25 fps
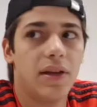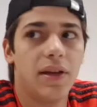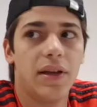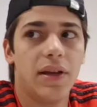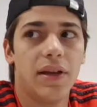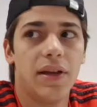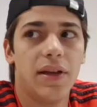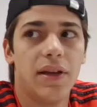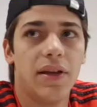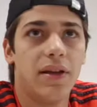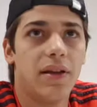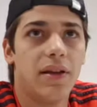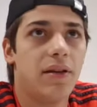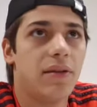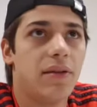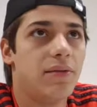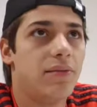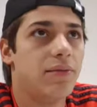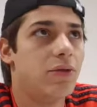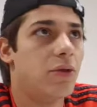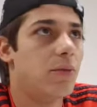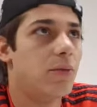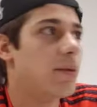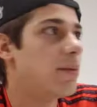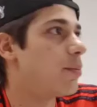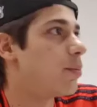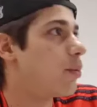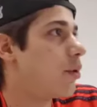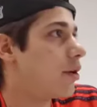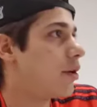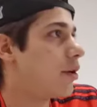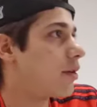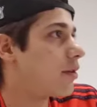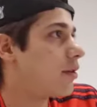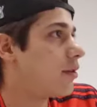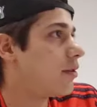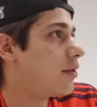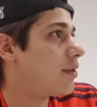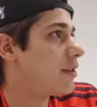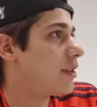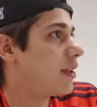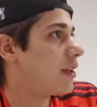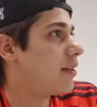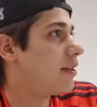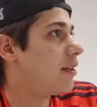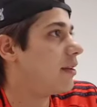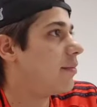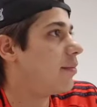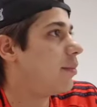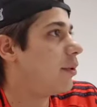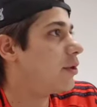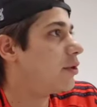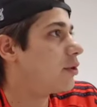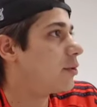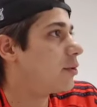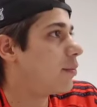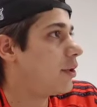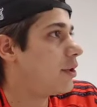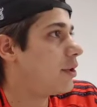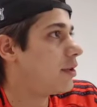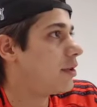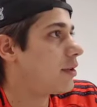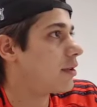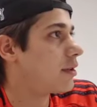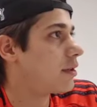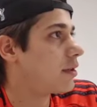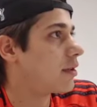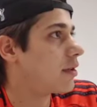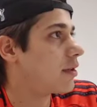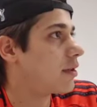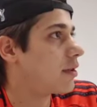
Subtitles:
You mean protocols and the point-to-point?